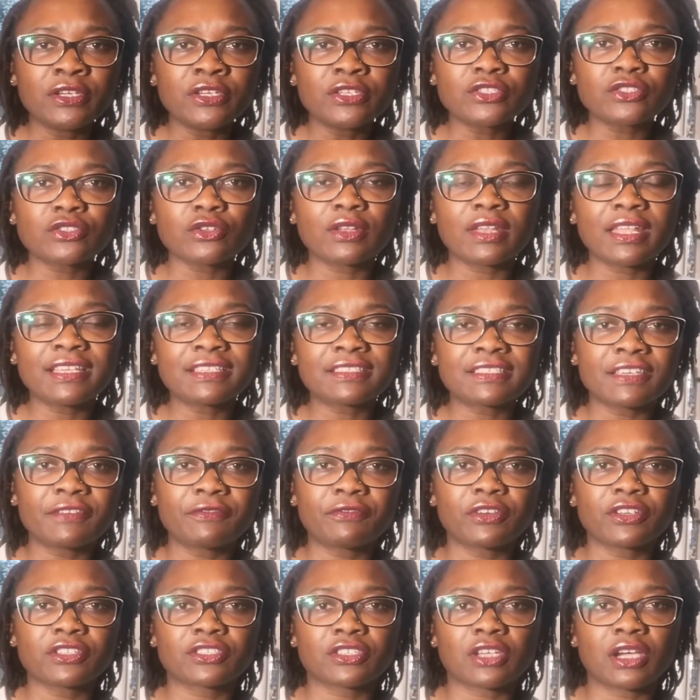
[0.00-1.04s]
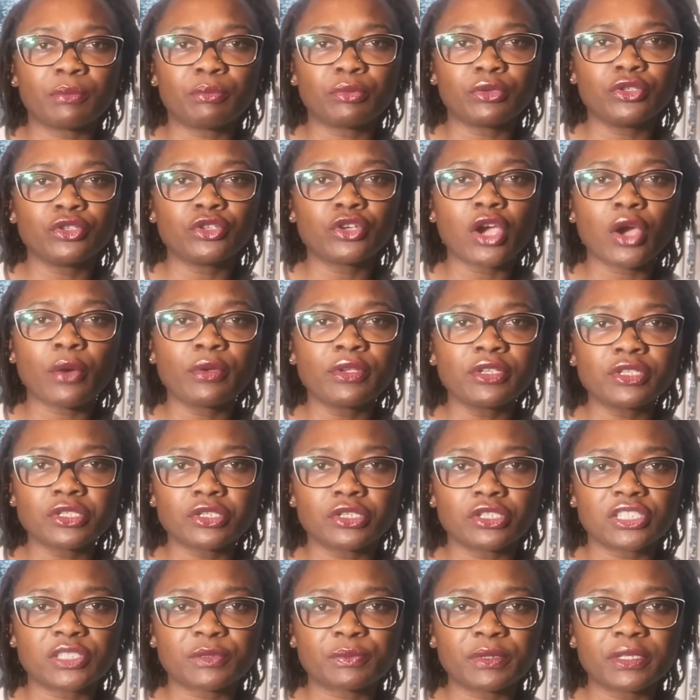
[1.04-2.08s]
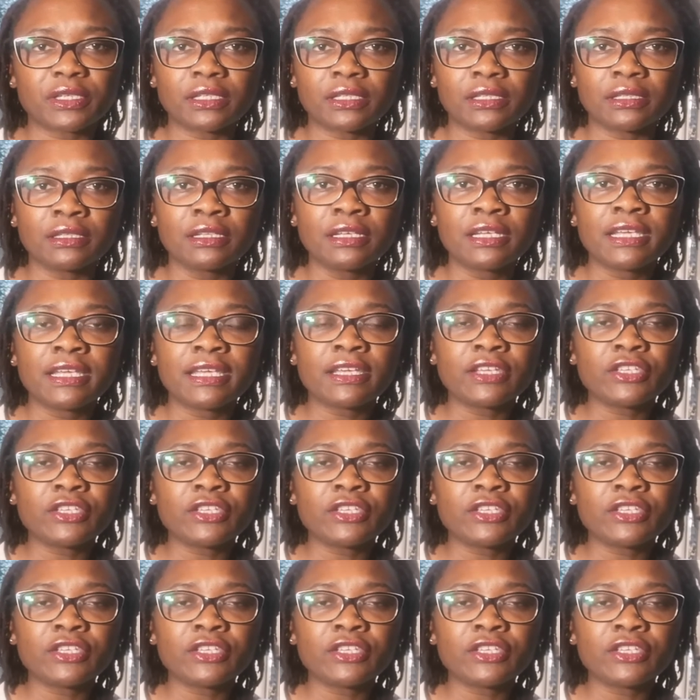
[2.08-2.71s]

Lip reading: So let's say, for example, you go into hospital,